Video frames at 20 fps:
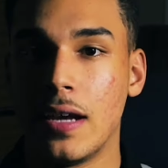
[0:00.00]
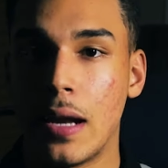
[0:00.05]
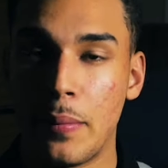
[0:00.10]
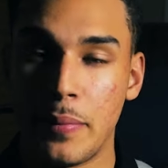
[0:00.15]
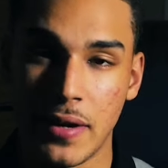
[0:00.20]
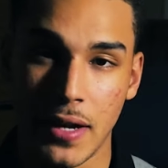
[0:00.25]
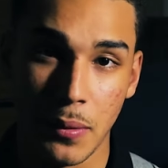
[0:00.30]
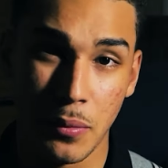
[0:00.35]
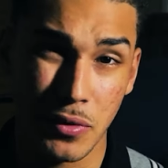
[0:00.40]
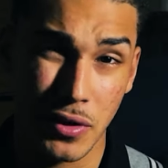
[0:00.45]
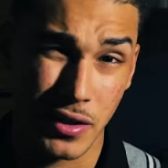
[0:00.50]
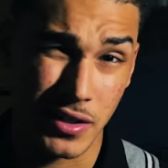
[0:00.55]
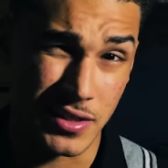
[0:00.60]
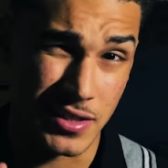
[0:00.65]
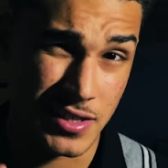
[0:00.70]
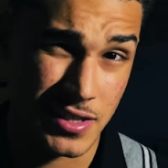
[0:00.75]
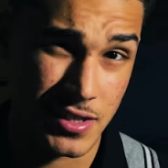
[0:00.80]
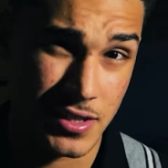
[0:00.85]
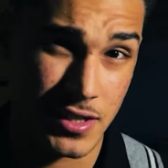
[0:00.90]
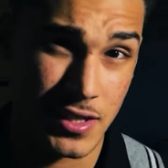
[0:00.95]
I've been able to
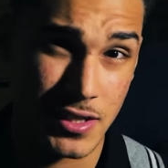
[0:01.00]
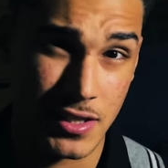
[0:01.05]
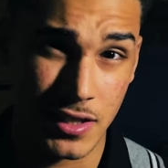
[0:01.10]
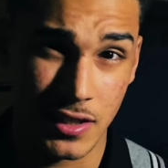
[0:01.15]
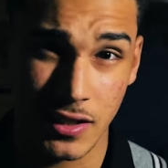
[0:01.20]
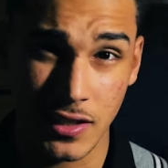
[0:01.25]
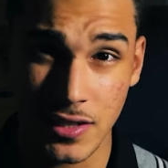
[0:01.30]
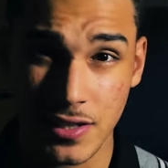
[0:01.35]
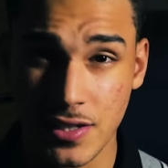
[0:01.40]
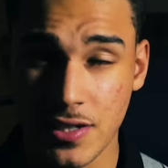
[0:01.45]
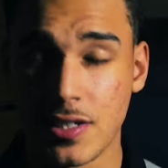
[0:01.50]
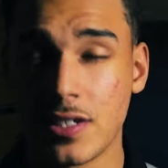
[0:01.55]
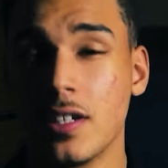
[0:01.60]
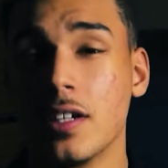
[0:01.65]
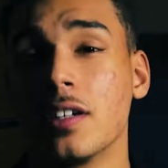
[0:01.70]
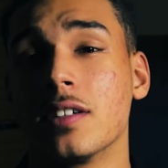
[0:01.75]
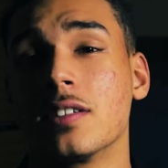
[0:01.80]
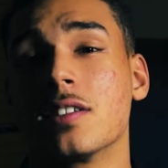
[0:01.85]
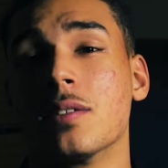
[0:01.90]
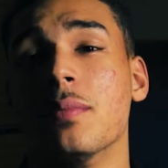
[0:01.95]
consistently
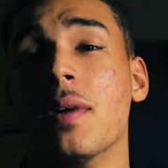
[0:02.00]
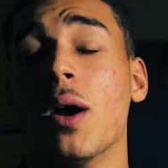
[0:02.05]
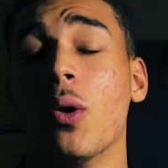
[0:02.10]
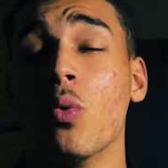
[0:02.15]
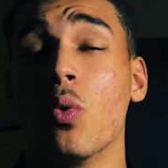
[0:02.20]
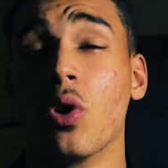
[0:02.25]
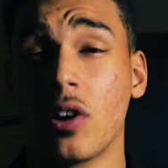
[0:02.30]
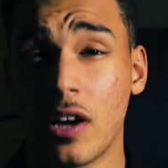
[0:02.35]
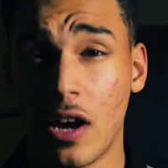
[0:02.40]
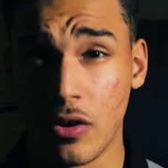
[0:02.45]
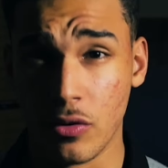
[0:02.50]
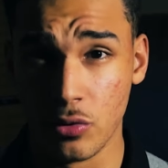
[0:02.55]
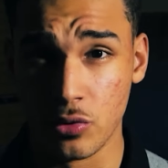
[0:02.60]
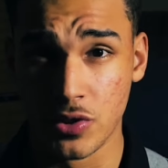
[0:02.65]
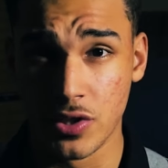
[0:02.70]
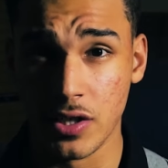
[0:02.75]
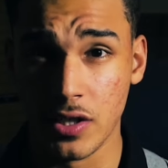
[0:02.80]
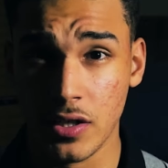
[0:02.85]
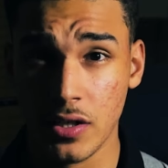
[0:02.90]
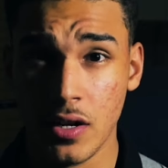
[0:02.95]
stick to my workout
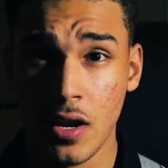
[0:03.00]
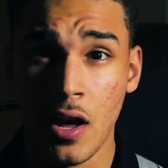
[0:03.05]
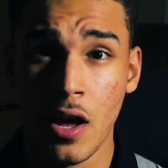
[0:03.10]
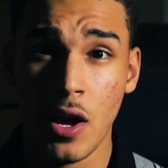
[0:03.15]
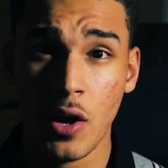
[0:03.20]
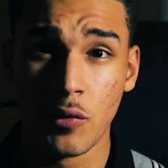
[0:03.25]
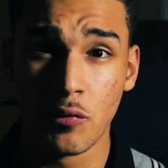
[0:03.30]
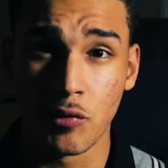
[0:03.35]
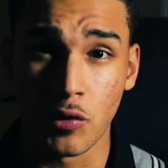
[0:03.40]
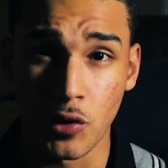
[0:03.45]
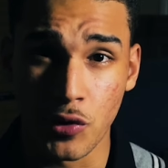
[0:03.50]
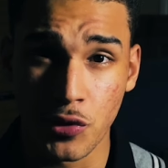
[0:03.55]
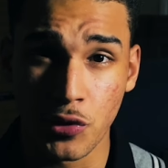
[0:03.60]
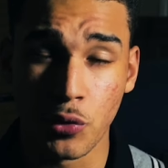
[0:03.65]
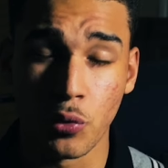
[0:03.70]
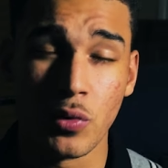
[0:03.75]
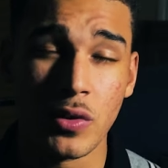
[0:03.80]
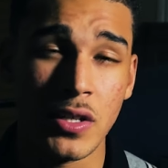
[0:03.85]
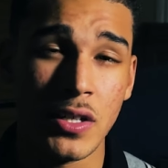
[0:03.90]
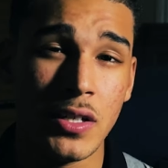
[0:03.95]
routine for
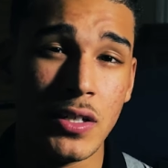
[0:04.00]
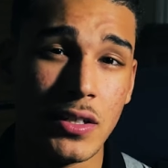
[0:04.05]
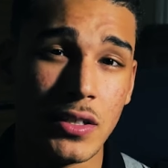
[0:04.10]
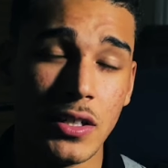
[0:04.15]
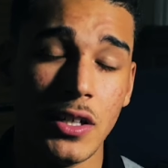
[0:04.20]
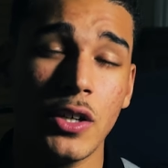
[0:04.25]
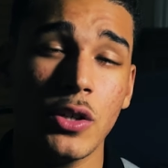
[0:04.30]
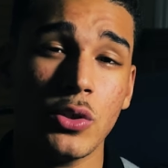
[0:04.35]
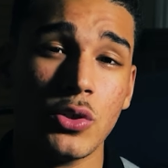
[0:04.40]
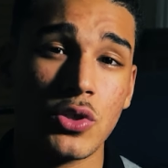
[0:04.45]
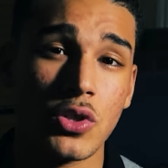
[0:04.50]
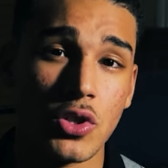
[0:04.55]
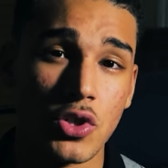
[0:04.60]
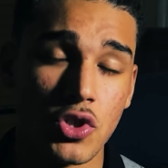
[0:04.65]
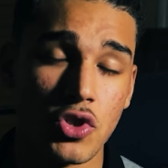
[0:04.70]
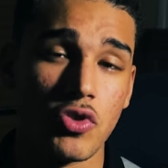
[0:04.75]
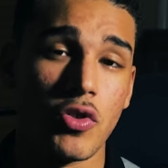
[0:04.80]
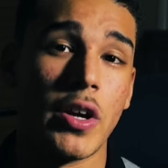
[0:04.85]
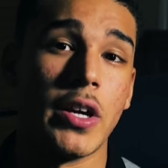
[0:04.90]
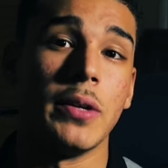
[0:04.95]
3 years
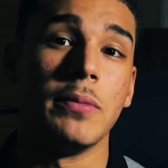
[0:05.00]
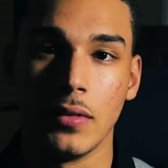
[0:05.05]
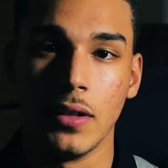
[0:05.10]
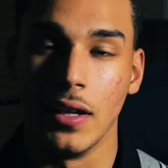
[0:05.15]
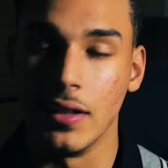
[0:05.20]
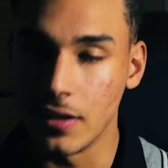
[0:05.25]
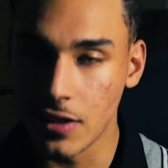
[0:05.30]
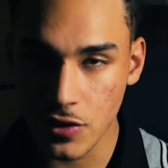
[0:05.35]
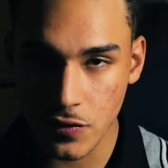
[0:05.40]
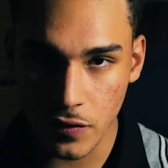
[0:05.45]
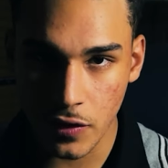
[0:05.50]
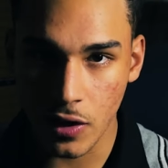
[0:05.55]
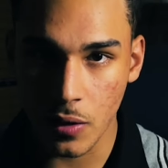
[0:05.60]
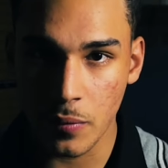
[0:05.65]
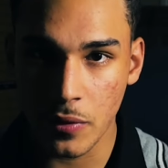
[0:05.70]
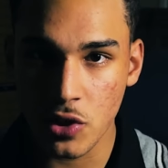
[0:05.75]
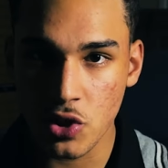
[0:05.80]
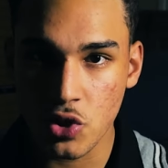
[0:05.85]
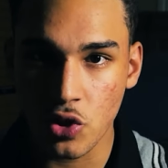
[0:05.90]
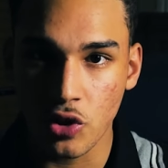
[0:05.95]
straight. In this video, I'm
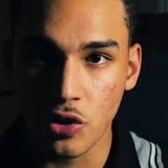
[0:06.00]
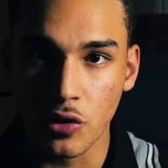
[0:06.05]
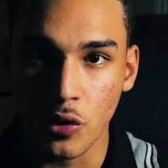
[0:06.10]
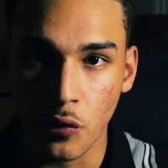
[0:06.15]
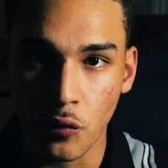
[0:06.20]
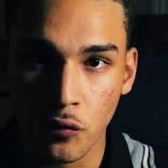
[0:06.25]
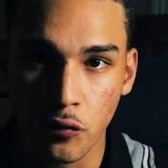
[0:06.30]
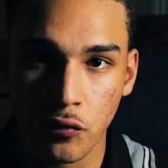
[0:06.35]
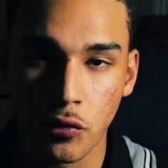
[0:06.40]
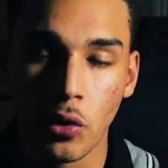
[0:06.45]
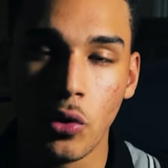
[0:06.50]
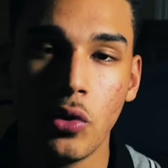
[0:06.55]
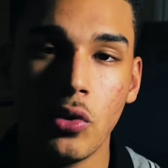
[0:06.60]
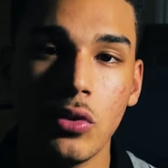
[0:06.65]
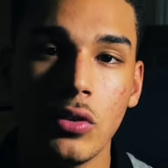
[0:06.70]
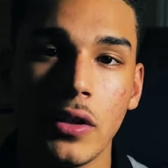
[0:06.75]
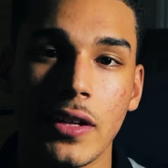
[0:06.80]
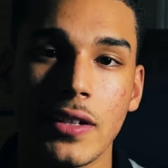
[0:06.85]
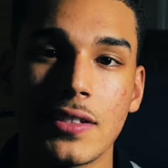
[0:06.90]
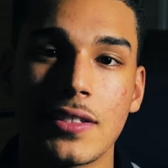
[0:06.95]
gonna show you the
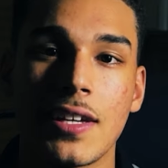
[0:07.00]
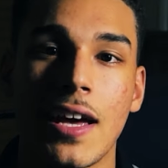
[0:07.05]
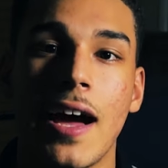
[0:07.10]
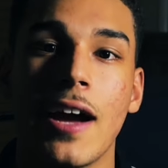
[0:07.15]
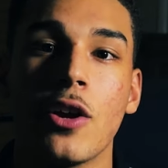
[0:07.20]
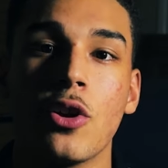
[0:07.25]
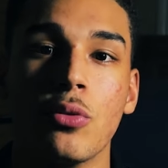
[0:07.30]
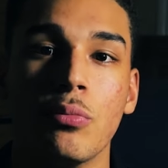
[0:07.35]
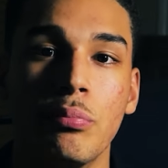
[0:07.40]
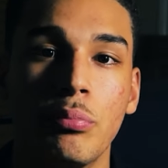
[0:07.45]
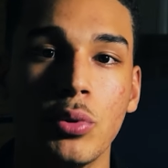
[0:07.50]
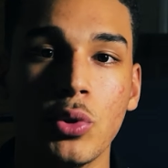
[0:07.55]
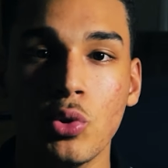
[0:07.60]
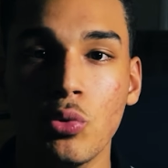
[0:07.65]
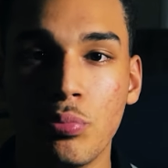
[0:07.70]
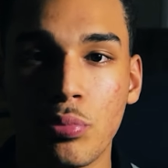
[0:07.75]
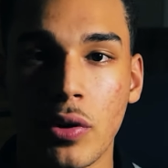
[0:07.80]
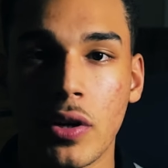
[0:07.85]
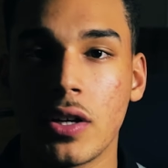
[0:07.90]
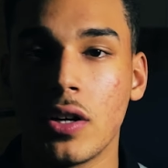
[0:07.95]
full entire
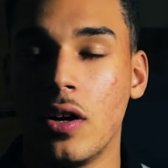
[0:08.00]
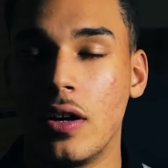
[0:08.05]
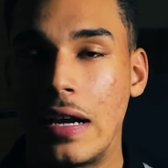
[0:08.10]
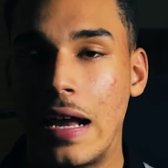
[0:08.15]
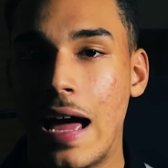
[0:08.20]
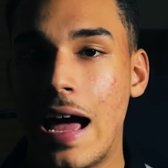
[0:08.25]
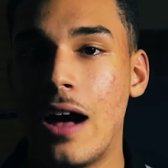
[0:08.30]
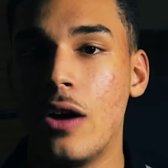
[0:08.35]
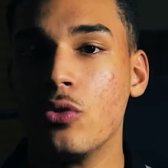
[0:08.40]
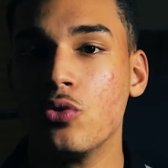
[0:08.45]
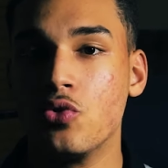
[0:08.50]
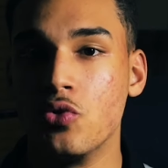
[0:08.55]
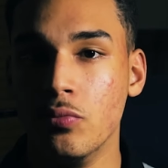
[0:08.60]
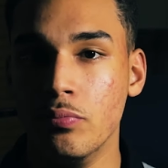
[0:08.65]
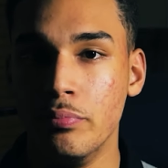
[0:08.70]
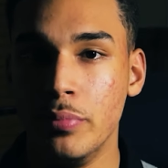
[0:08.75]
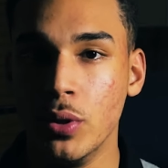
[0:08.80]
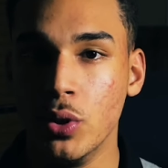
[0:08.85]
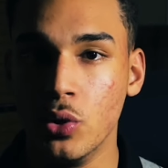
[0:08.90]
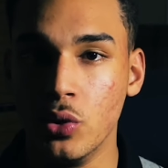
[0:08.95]
blueprint on how to
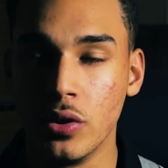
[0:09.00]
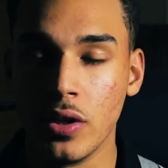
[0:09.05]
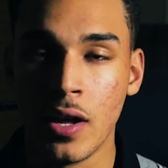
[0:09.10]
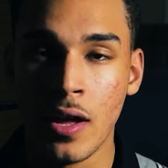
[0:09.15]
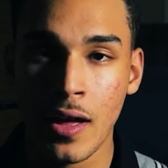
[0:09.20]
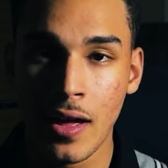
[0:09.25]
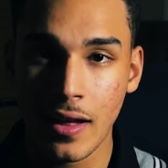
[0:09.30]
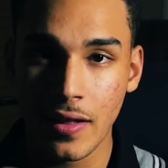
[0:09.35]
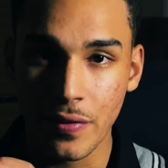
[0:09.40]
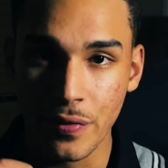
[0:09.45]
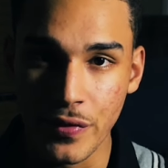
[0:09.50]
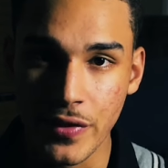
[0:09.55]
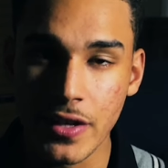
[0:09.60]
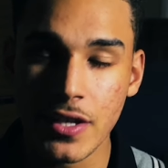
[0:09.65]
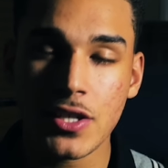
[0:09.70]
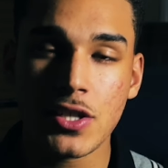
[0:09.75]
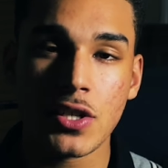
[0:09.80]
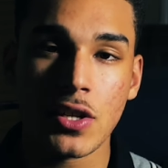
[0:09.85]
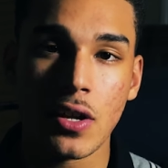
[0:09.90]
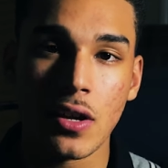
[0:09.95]
build
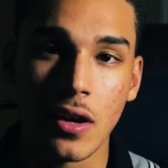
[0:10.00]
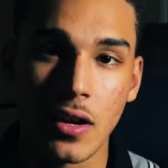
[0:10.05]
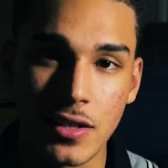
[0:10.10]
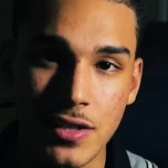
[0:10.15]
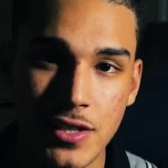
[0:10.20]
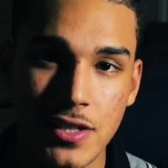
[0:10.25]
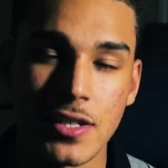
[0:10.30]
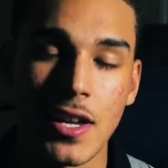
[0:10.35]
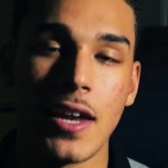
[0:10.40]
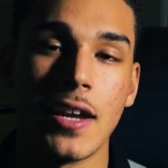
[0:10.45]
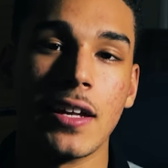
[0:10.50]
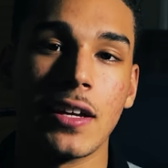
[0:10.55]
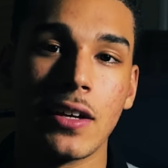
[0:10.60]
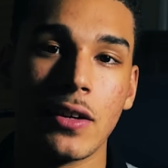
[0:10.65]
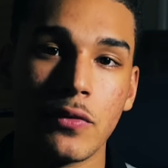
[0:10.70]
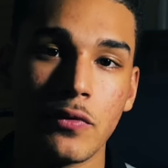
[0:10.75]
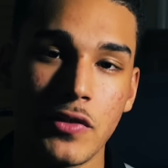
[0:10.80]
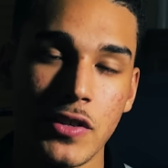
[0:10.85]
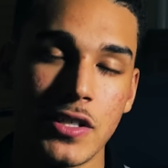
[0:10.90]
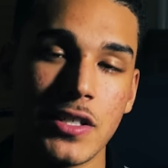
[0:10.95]
this aesthetic
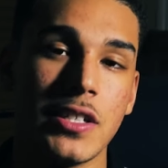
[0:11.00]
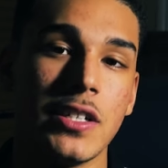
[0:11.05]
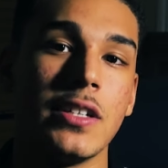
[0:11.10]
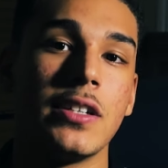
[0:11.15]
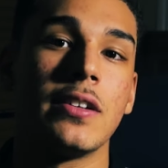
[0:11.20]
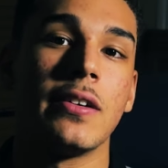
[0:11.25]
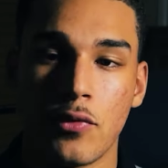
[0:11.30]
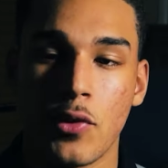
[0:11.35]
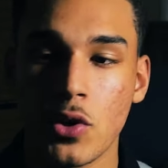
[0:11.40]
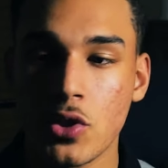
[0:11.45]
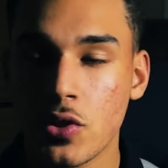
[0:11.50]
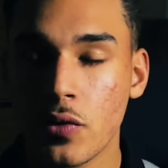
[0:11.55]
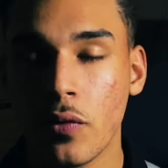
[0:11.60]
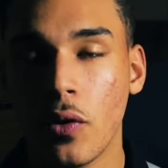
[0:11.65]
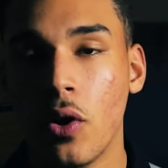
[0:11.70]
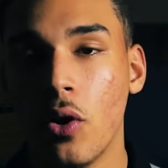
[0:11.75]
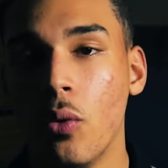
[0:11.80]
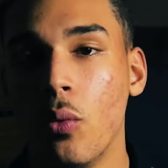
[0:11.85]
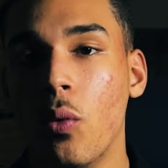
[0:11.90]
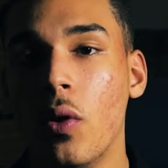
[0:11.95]
physique. First of
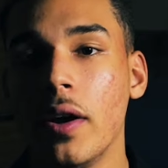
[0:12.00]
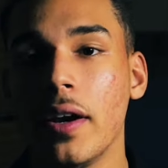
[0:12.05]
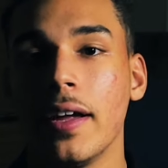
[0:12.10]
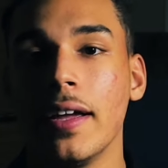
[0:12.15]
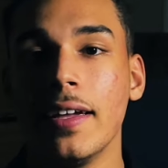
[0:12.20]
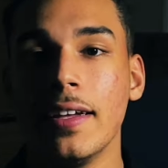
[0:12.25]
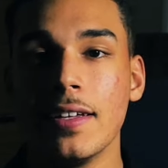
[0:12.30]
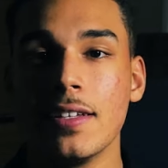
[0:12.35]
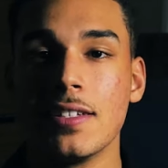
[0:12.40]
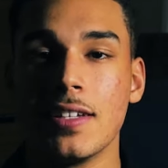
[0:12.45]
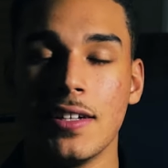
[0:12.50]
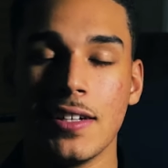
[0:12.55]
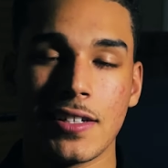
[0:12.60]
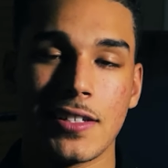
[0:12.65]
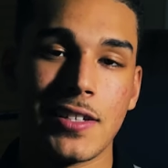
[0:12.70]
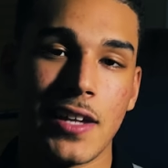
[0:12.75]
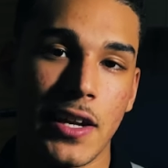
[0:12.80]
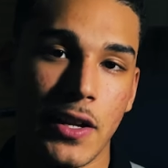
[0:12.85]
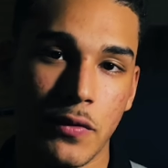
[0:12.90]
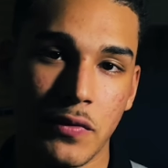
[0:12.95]
all, what is an
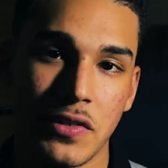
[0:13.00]
aesthetic